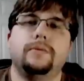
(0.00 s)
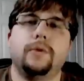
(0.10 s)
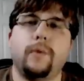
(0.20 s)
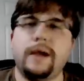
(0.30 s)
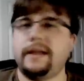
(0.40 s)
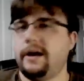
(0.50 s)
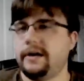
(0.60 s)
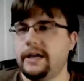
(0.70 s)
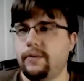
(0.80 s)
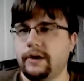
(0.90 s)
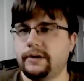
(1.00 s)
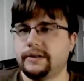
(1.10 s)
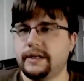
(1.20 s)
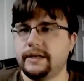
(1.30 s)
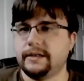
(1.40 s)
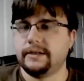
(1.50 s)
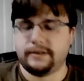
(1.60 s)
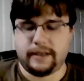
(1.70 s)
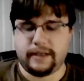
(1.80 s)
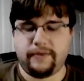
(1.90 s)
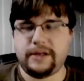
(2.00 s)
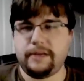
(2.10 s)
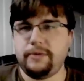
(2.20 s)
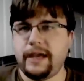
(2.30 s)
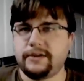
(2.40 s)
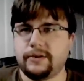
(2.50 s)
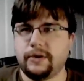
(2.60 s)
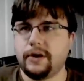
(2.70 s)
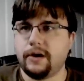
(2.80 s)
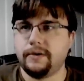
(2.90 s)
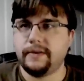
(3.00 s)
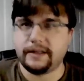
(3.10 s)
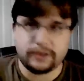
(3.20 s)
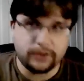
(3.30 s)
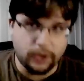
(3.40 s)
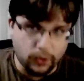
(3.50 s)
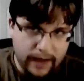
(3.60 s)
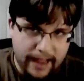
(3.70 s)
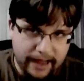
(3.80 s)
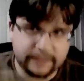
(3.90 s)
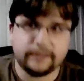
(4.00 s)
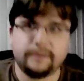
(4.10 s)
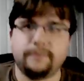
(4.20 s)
The way that Anki works is every time you answer a card that's correct,